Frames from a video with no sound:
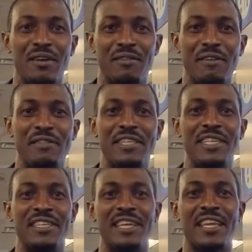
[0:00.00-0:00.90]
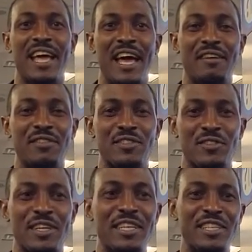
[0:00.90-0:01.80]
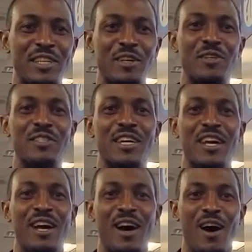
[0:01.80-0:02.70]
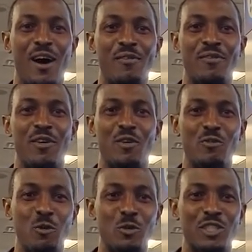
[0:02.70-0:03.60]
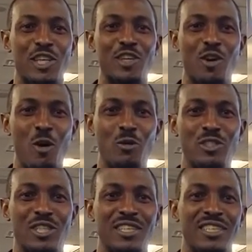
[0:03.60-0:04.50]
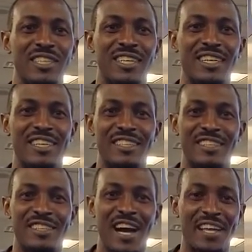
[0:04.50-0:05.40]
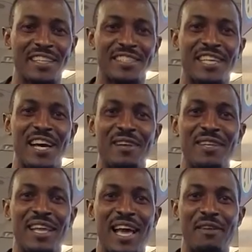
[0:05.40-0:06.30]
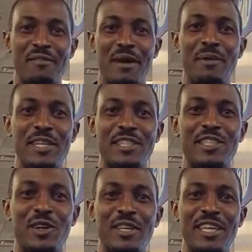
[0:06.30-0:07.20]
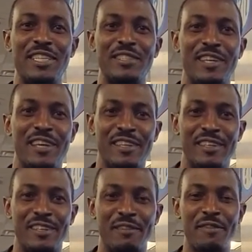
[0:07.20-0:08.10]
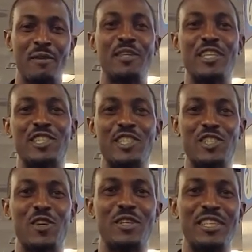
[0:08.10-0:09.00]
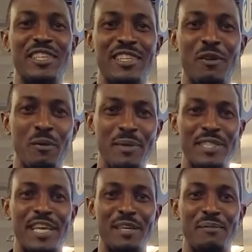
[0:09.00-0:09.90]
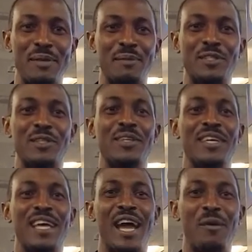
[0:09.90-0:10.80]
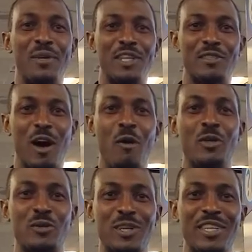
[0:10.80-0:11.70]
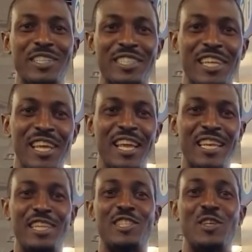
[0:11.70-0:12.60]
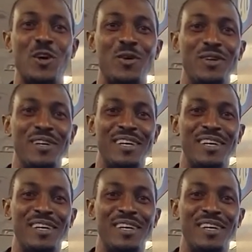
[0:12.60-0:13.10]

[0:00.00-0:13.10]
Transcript: fifteen and a half straight years of roots and culture, the Ghana style. And family, this journey is the foundation journey that we've been taking people to, and we just always want to just let you know